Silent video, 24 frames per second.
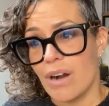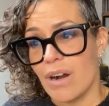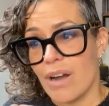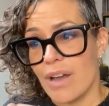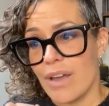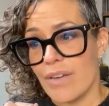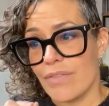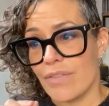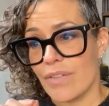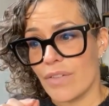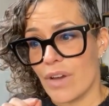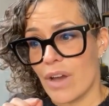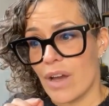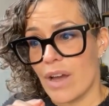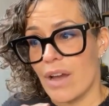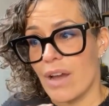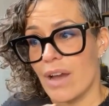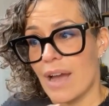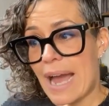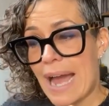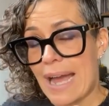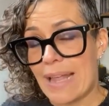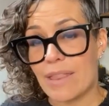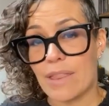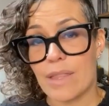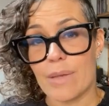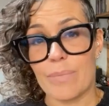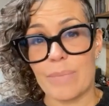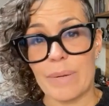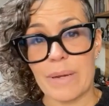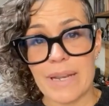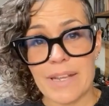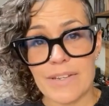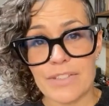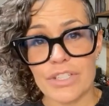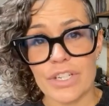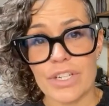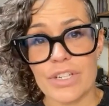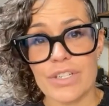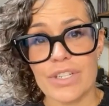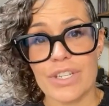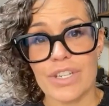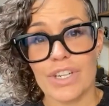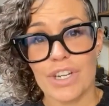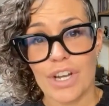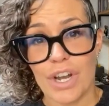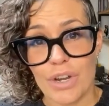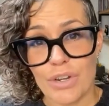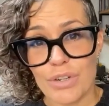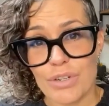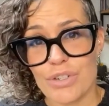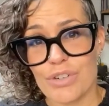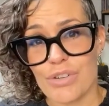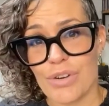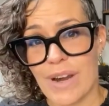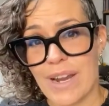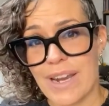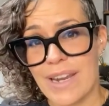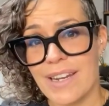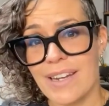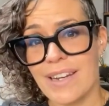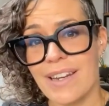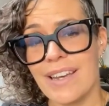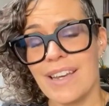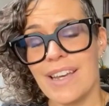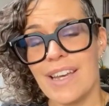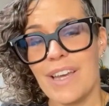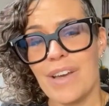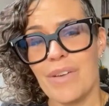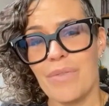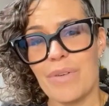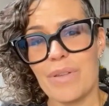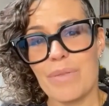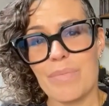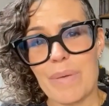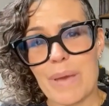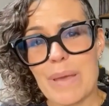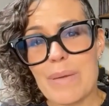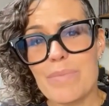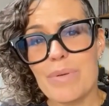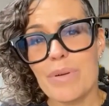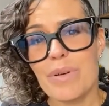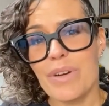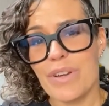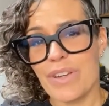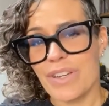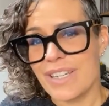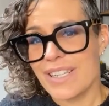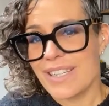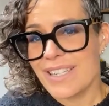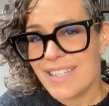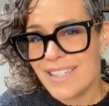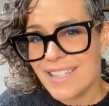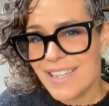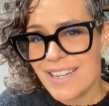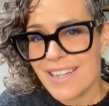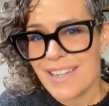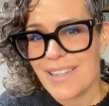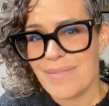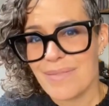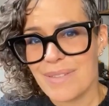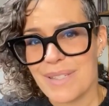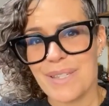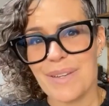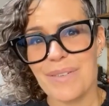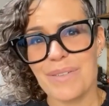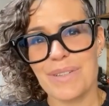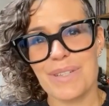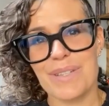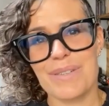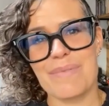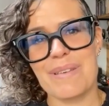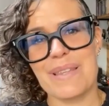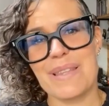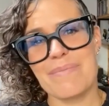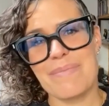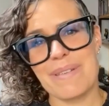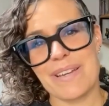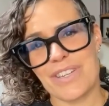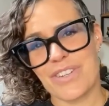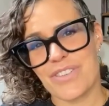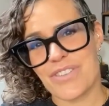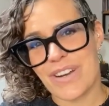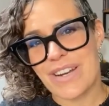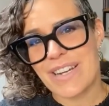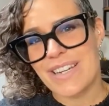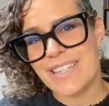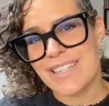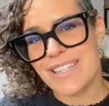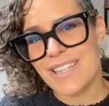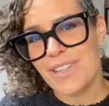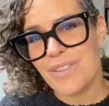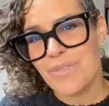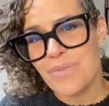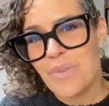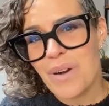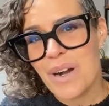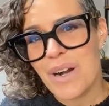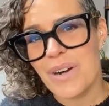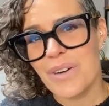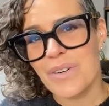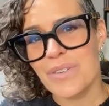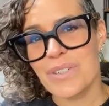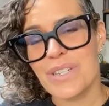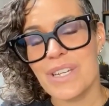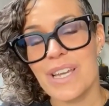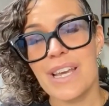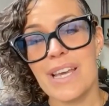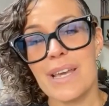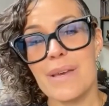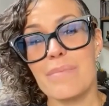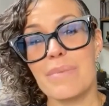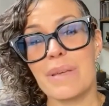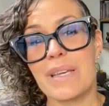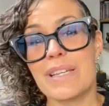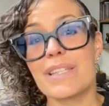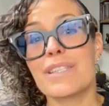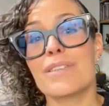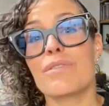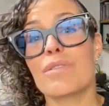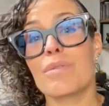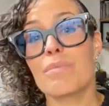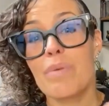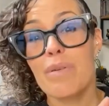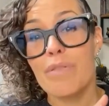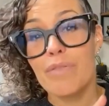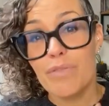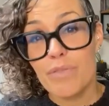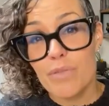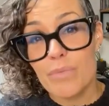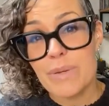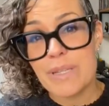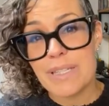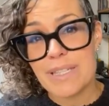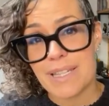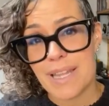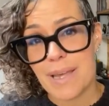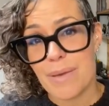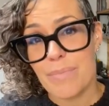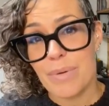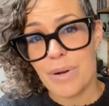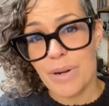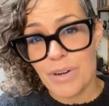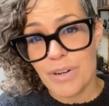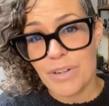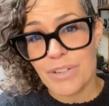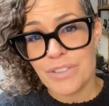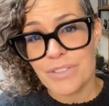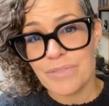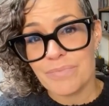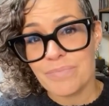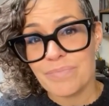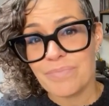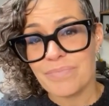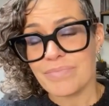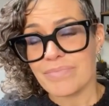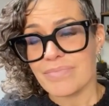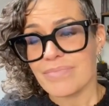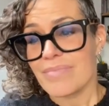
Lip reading: I've had the pleasure to co-train with people who consider themselves to be the best trainers in the world because of the performance they put on.